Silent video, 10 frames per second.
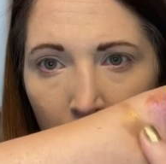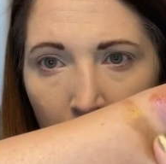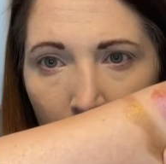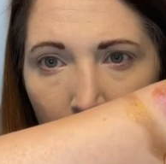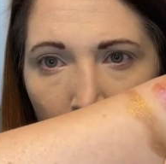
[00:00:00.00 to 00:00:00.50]

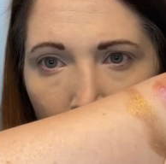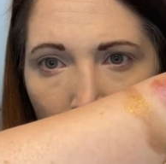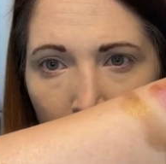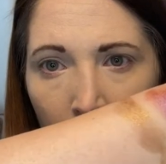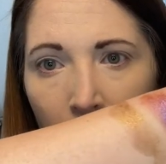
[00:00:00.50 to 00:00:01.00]

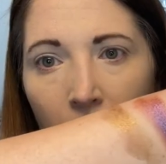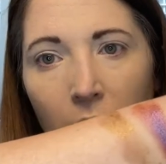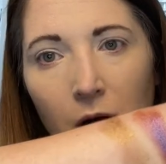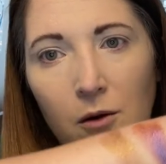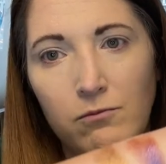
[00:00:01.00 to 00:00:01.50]

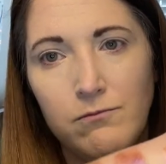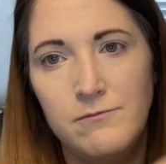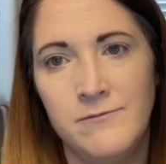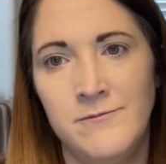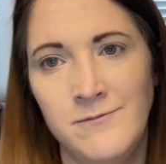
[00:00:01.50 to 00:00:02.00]

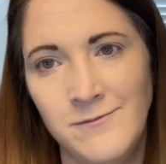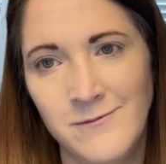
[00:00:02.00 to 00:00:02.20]
(silence)